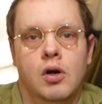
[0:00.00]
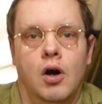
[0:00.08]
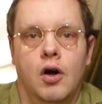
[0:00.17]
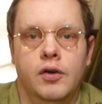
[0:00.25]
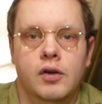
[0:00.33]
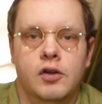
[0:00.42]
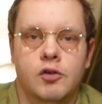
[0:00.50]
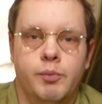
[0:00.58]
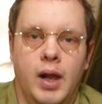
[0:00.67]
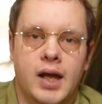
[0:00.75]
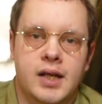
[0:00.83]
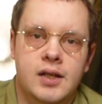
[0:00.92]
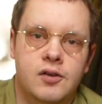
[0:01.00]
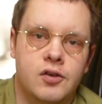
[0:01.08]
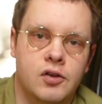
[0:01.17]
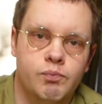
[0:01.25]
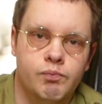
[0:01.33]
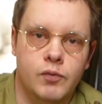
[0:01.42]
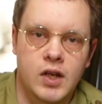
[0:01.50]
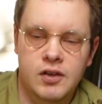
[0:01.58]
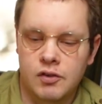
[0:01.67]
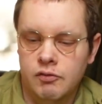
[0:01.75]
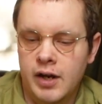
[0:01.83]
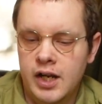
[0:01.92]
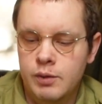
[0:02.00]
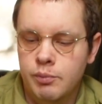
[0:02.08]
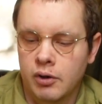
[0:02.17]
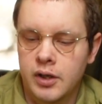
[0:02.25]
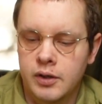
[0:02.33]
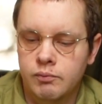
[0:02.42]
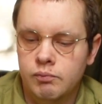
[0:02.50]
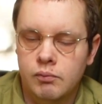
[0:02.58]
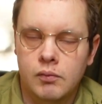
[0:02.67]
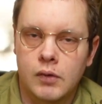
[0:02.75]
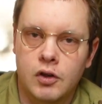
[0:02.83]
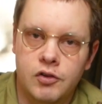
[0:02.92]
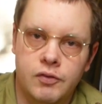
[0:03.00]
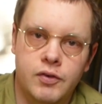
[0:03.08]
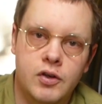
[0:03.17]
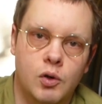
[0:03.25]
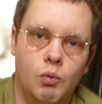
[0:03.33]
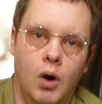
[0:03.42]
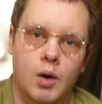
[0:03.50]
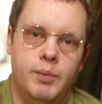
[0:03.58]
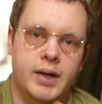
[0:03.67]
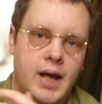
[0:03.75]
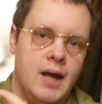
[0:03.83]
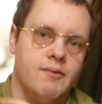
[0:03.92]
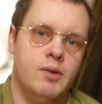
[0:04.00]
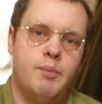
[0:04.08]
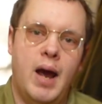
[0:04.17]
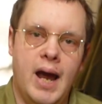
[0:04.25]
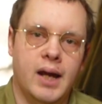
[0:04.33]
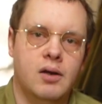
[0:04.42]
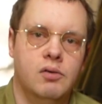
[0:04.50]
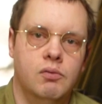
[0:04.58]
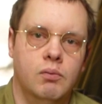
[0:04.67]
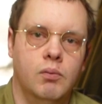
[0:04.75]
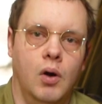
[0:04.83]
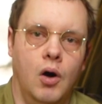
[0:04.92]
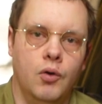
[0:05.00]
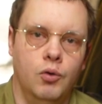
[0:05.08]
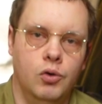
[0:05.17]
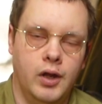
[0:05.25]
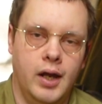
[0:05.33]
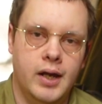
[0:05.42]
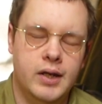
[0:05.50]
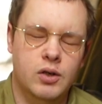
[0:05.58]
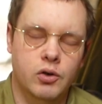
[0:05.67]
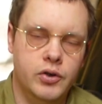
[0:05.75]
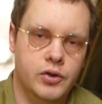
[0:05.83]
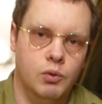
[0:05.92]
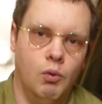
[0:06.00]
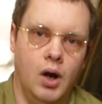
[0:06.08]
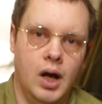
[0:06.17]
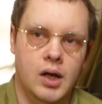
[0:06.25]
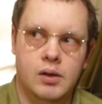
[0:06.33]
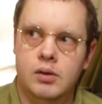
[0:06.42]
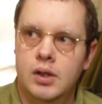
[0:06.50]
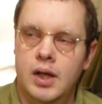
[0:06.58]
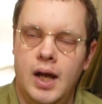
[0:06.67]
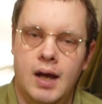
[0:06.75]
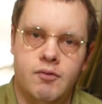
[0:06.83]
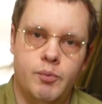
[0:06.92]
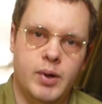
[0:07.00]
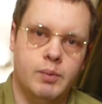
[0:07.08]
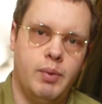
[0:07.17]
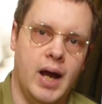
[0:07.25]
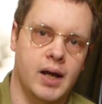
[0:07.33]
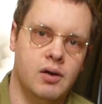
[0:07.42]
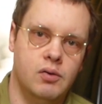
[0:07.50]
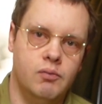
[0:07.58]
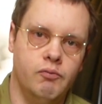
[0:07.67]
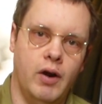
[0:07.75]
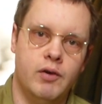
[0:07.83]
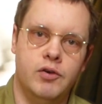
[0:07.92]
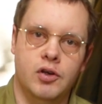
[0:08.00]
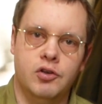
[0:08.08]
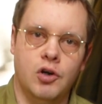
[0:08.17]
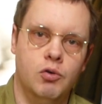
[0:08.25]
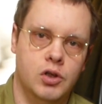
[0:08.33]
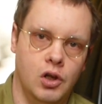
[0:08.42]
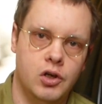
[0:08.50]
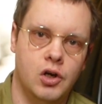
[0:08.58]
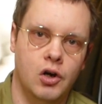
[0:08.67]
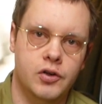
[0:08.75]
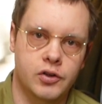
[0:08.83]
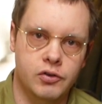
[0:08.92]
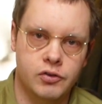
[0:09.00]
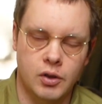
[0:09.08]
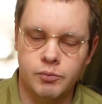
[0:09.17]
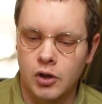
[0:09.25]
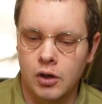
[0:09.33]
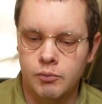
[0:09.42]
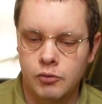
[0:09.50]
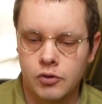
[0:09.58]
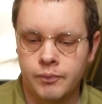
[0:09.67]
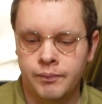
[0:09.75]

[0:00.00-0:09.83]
on displays, these are really brilliant, because if you don't want a big heavy pack on all day, or you don't want to have a big pack round your shoulder like I do sometimes,